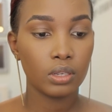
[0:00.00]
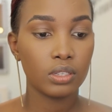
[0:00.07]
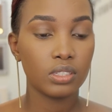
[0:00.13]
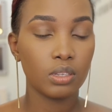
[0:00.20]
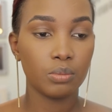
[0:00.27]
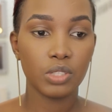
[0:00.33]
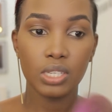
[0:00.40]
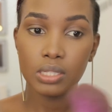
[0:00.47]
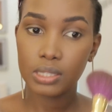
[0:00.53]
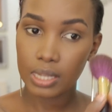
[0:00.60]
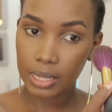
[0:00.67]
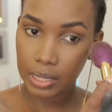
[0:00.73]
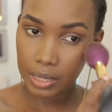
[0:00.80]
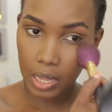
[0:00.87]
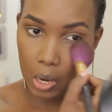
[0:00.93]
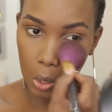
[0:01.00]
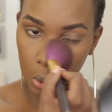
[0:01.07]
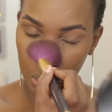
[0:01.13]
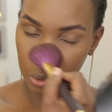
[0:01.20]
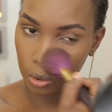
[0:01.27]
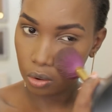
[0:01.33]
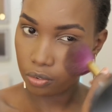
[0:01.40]
So I'm just taking that
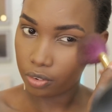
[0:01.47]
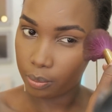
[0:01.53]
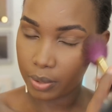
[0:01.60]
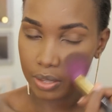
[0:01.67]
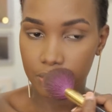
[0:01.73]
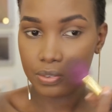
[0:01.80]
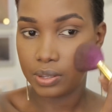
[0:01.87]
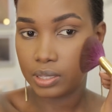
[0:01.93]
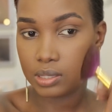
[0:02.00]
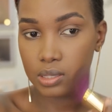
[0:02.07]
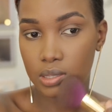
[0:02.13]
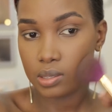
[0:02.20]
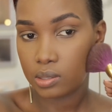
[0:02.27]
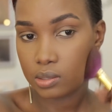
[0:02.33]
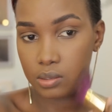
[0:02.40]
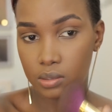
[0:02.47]
all over my face.